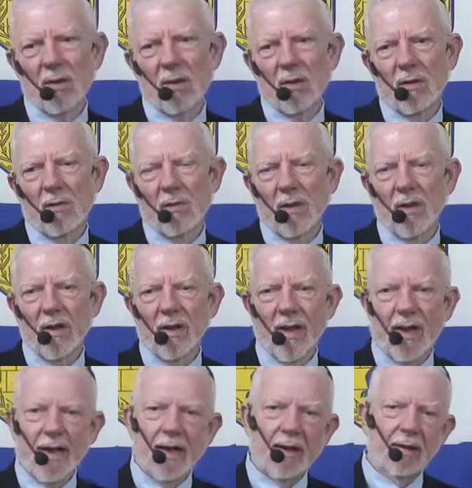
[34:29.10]
Well, he
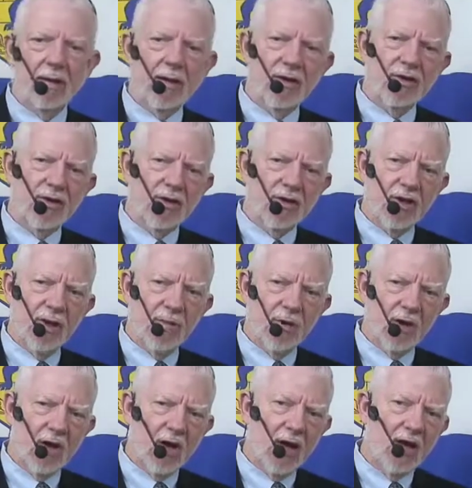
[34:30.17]
can't unless he's come in
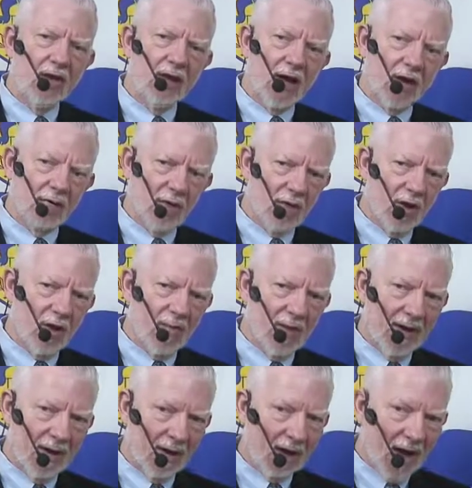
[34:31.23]
contact with
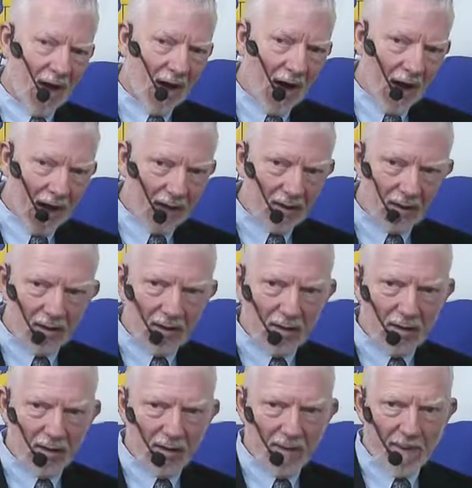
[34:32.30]
Almighty God.
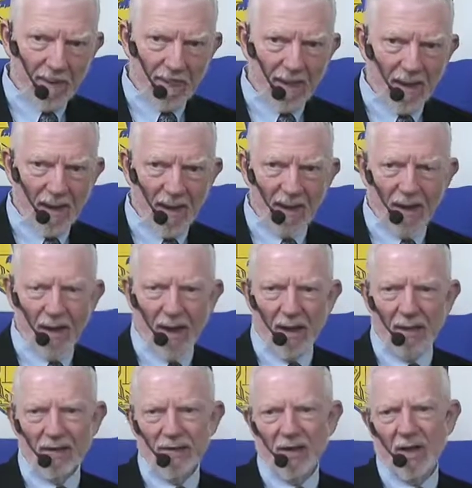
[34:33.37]
How
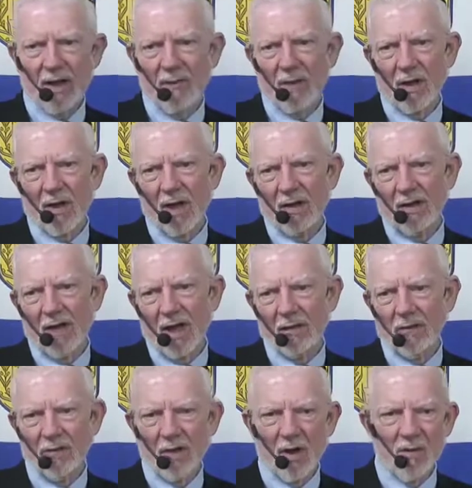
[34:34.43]
does he come in contact
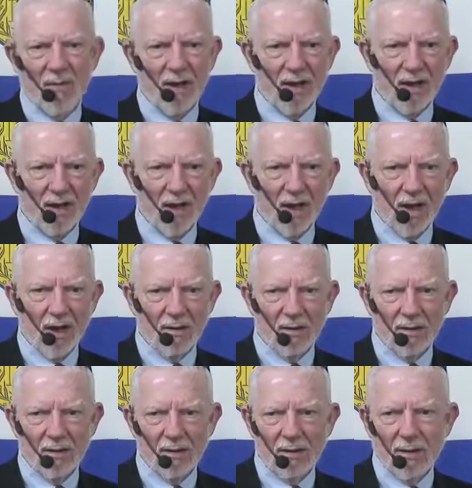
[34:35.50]
with Almighty God?
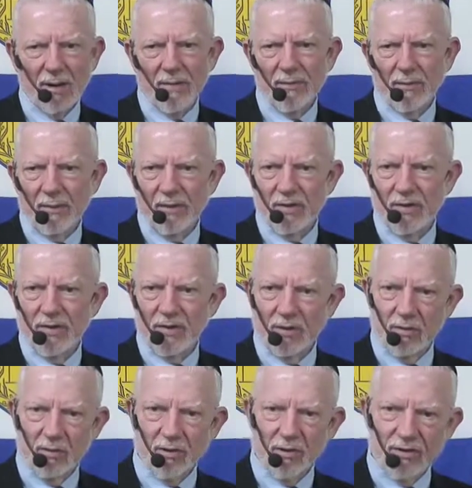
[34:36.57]
Through
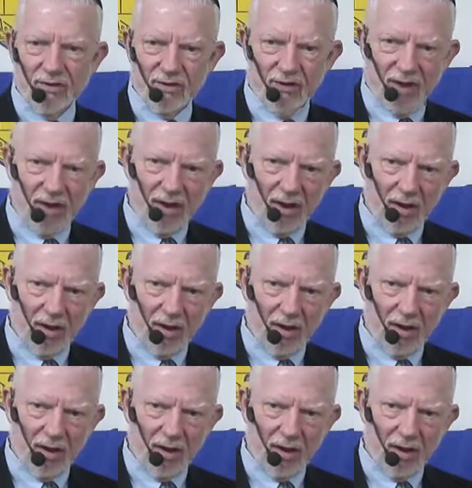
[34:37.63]
Yeshua the Son.